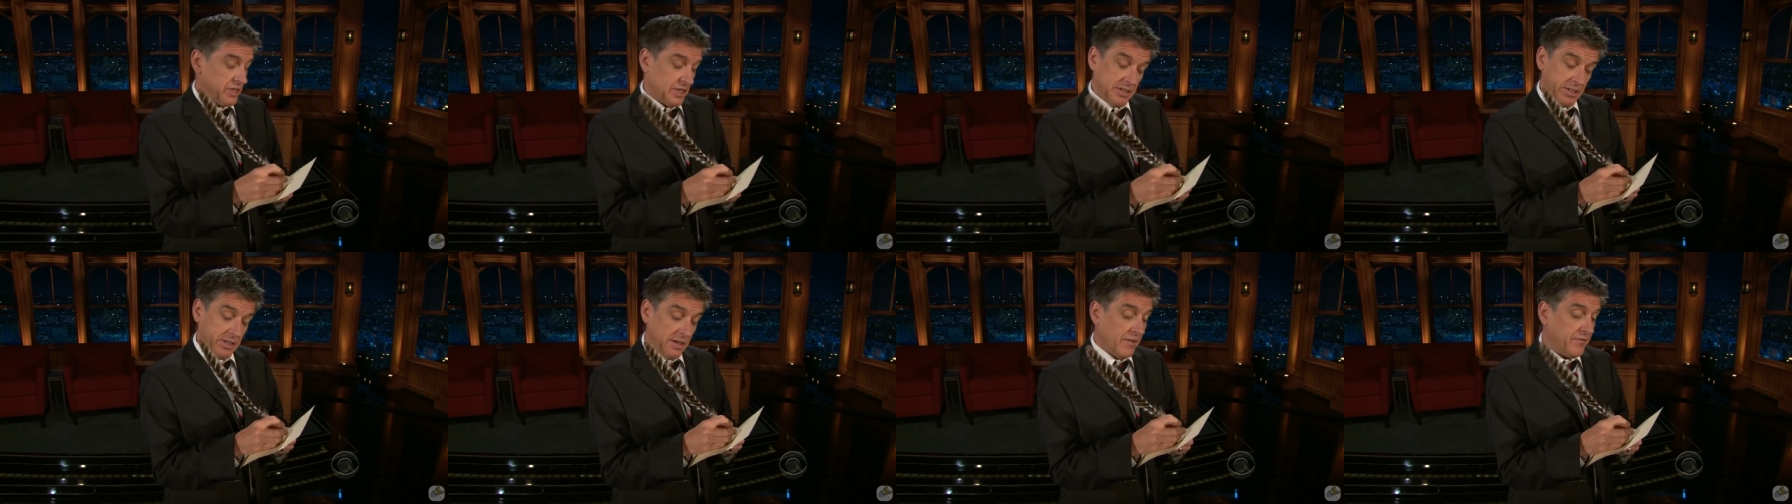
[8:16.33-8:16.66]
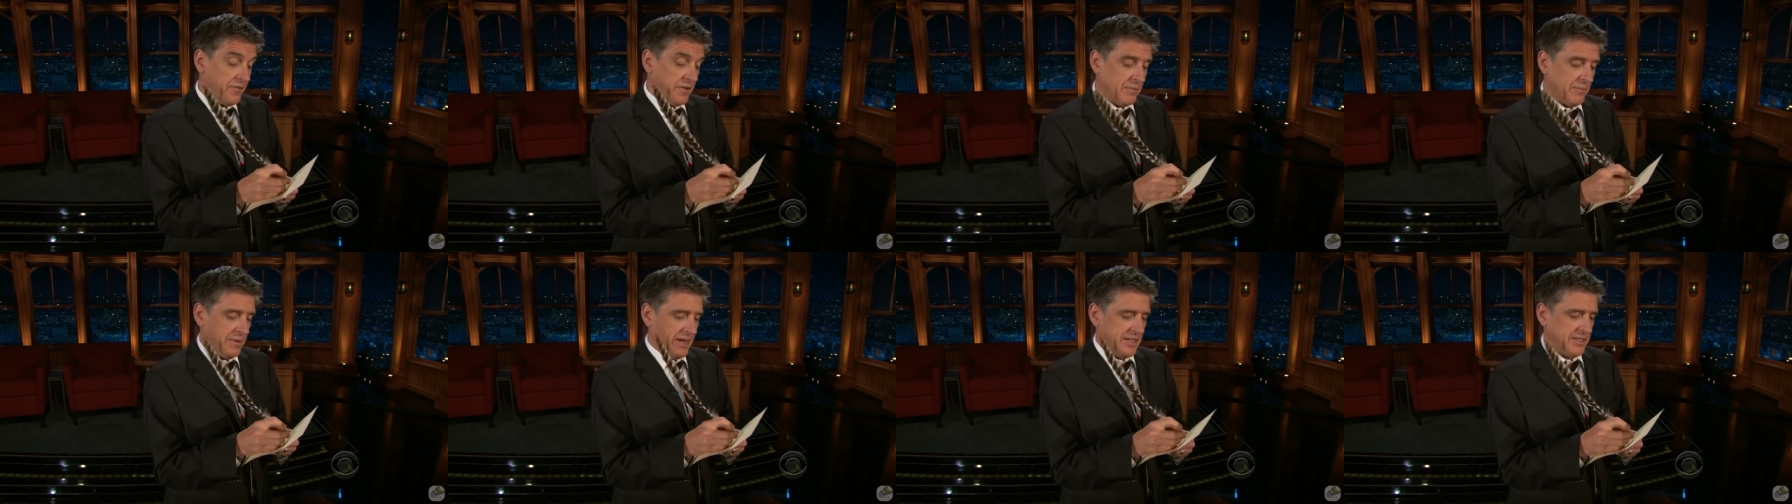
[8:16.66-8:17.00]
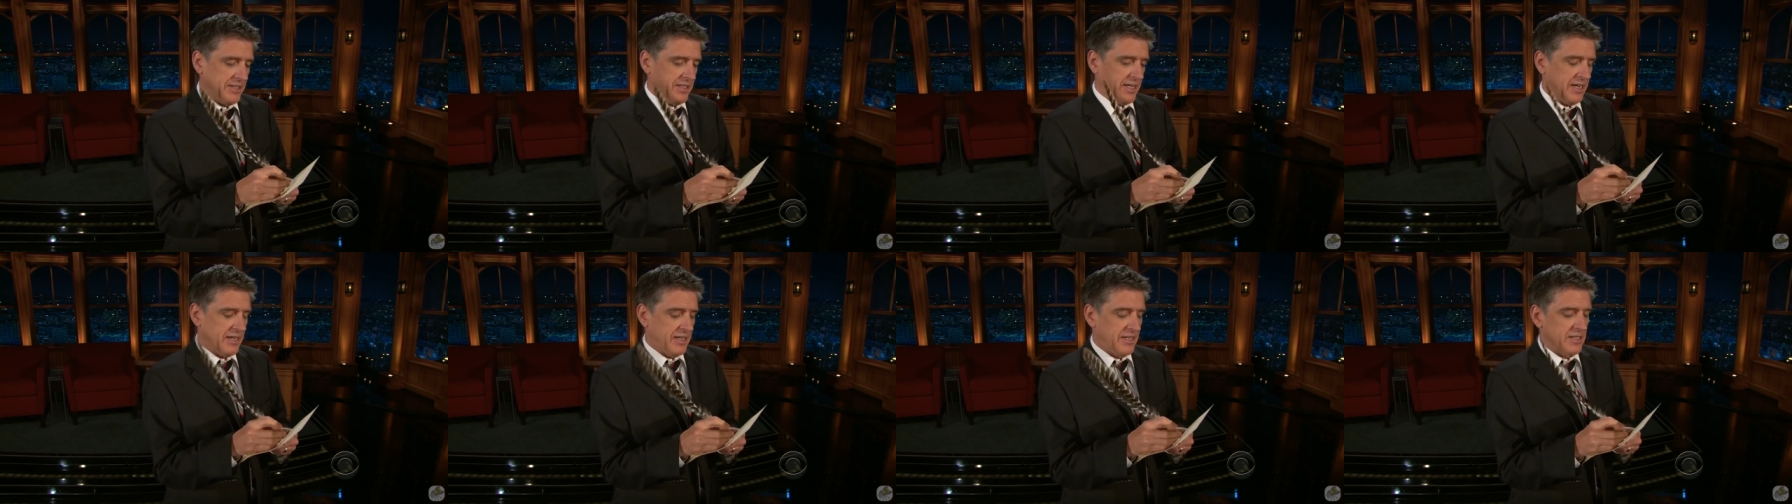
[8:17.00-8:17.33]
He's a lovely man,
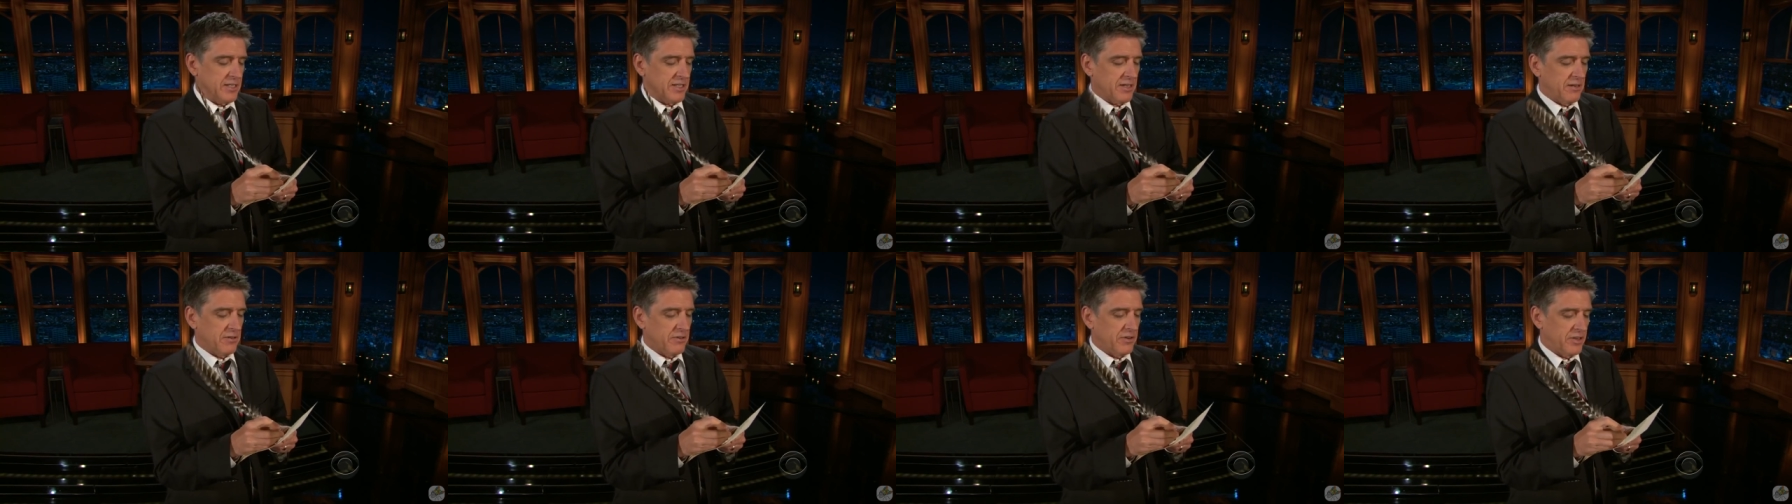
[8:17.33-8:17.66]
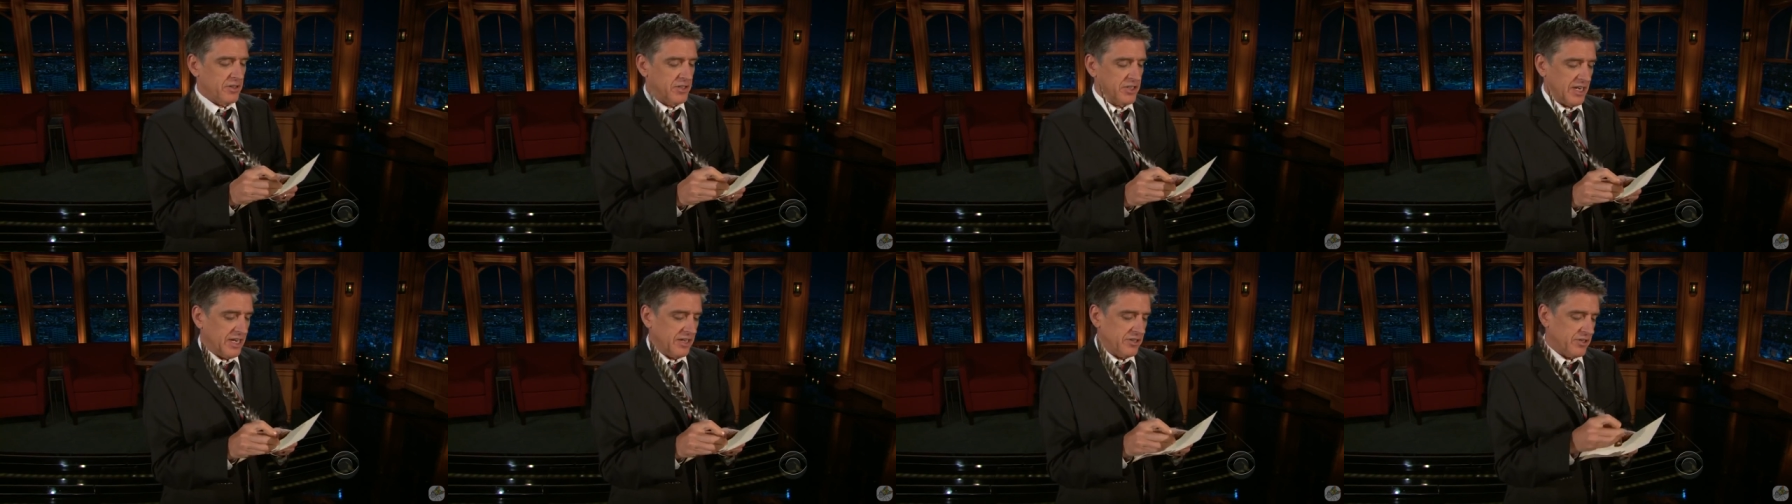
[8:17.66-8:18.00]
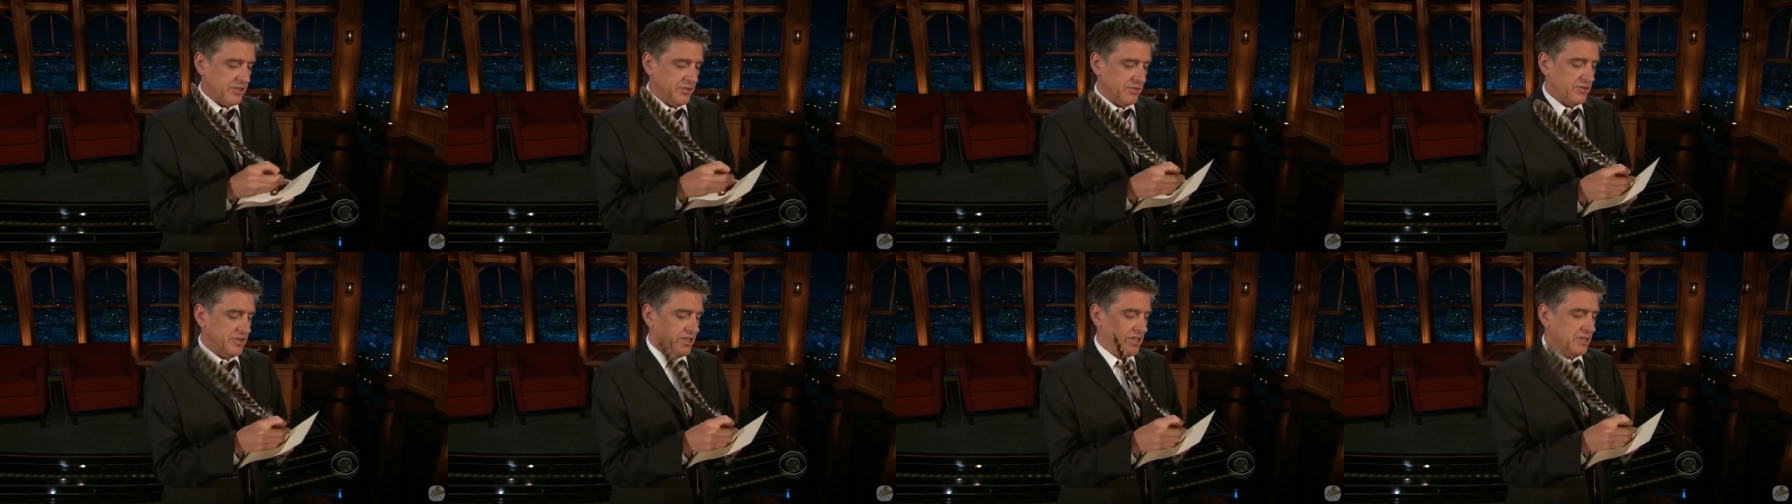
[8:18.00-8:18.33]
Danny. He's got a lot of
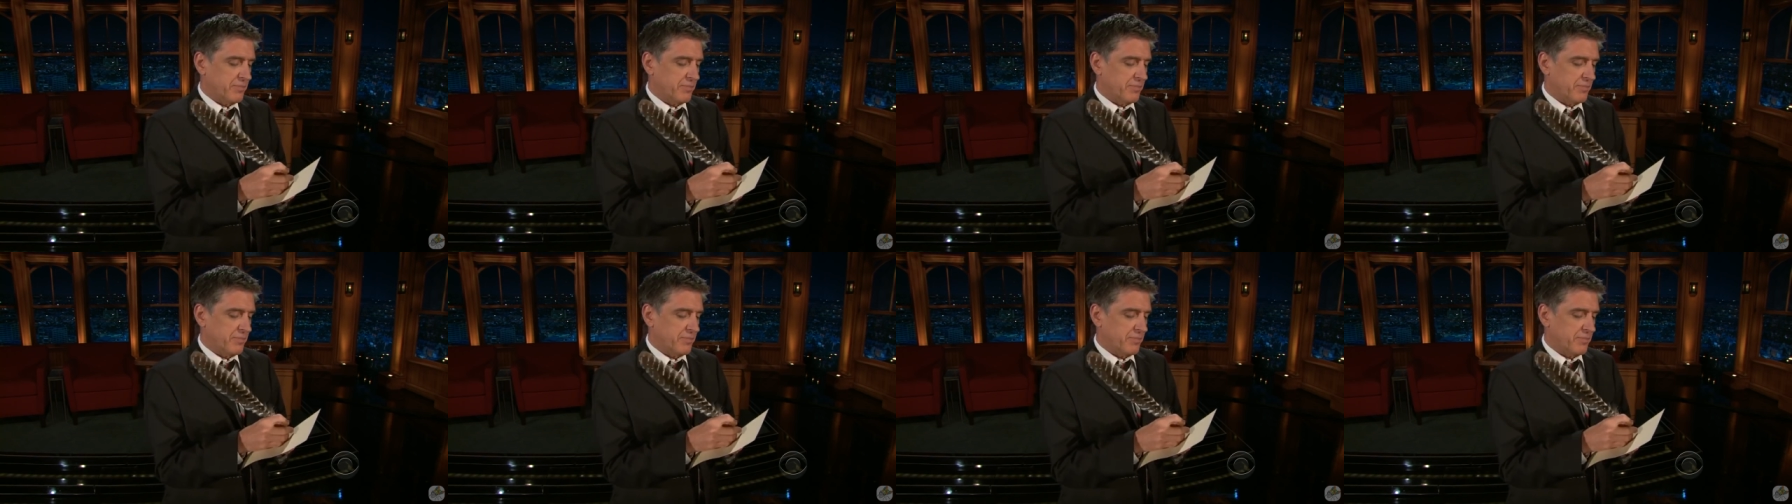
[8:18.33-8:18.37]
tattoos,